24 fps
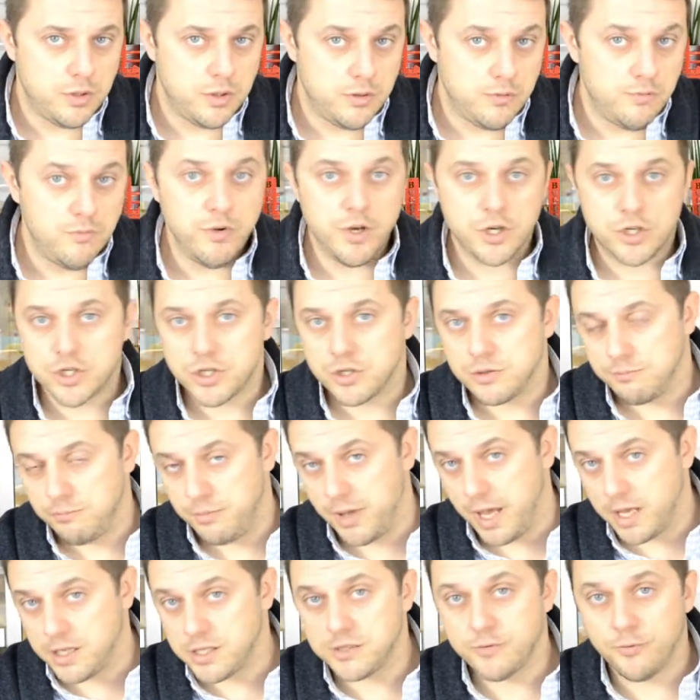which
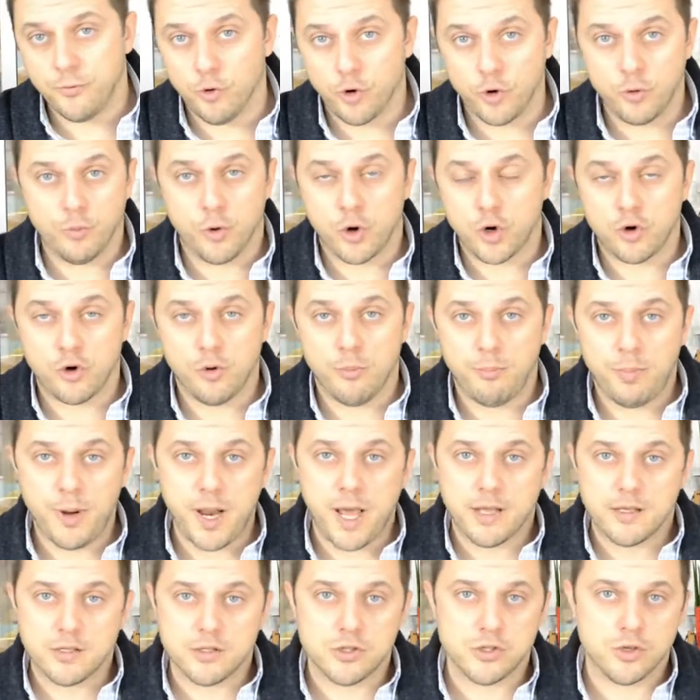makes form more
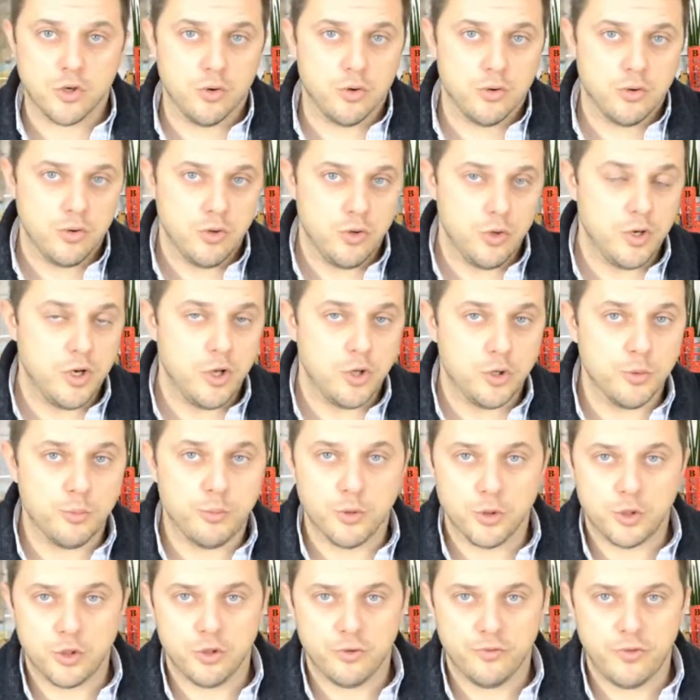complex, so you need to
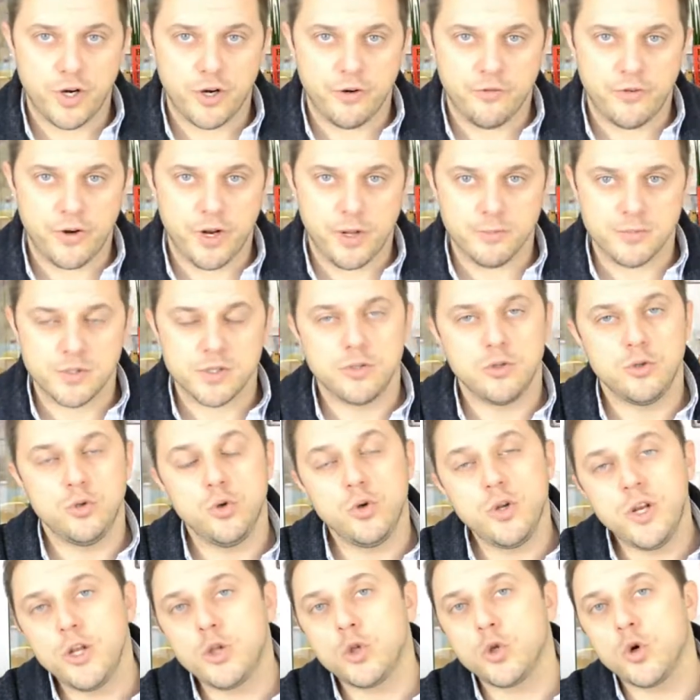put in wireframes. Do
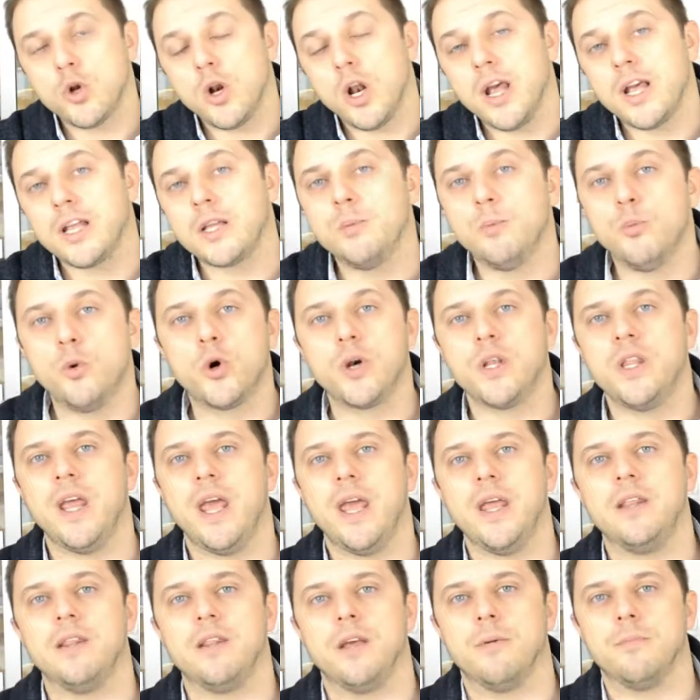you need to collect more
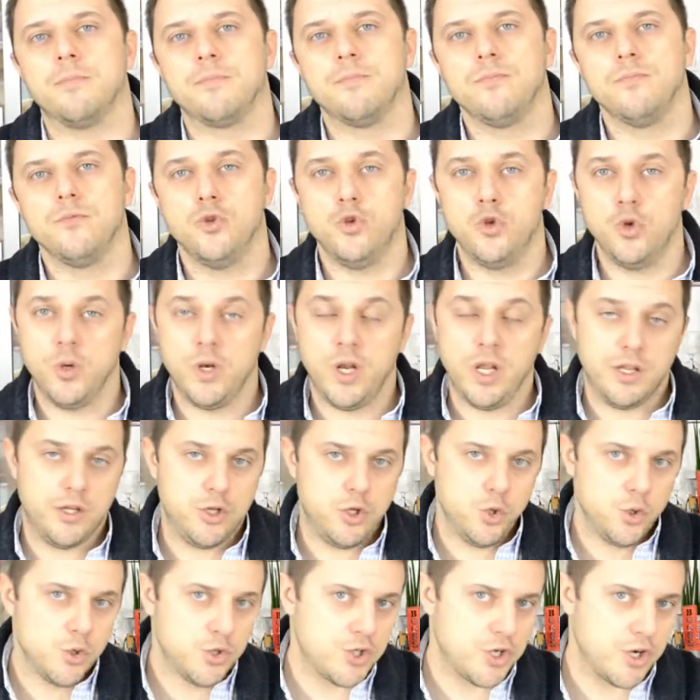data? Do you need
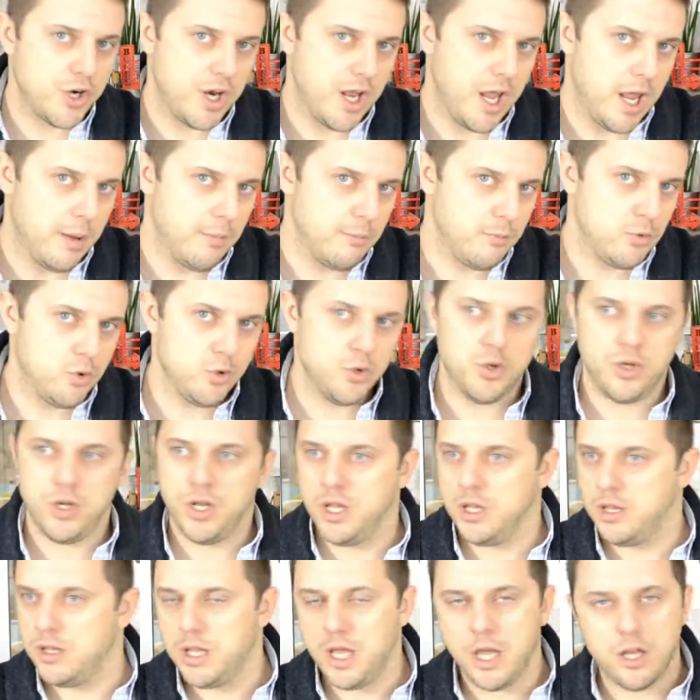username? Do you
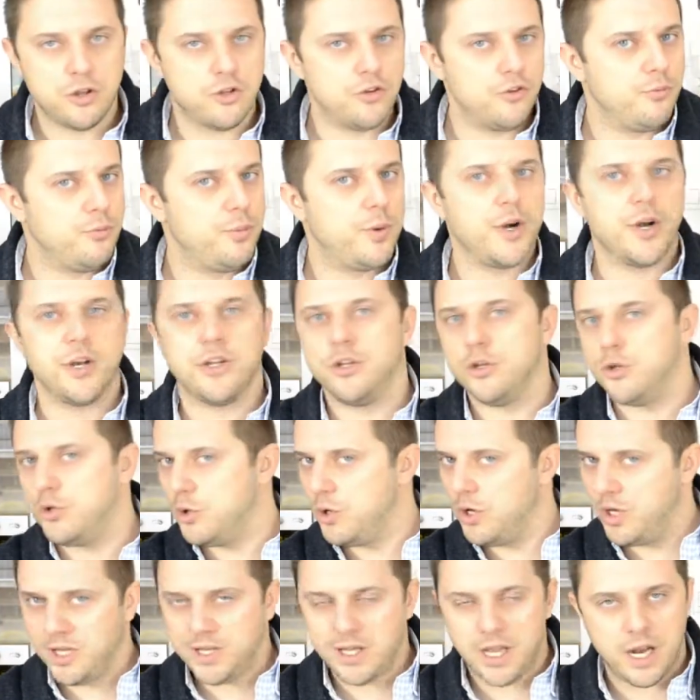need date of birth? Do you
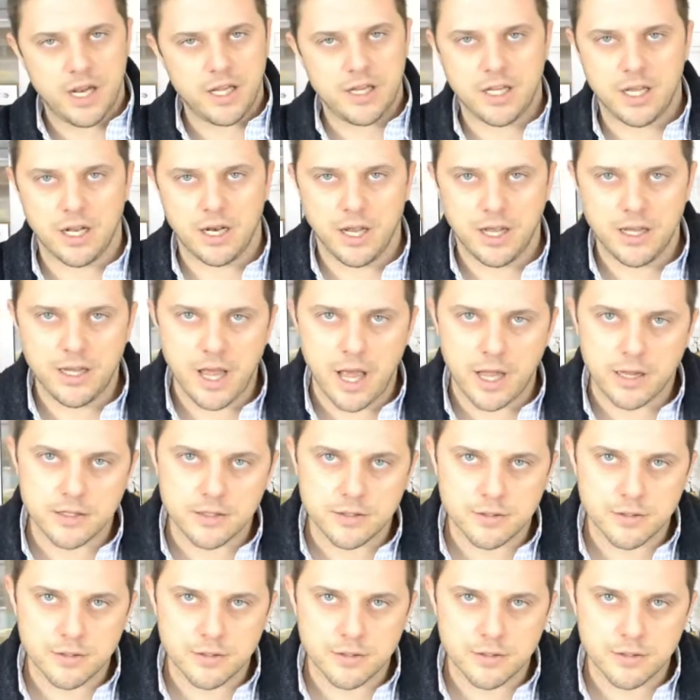need anything like that?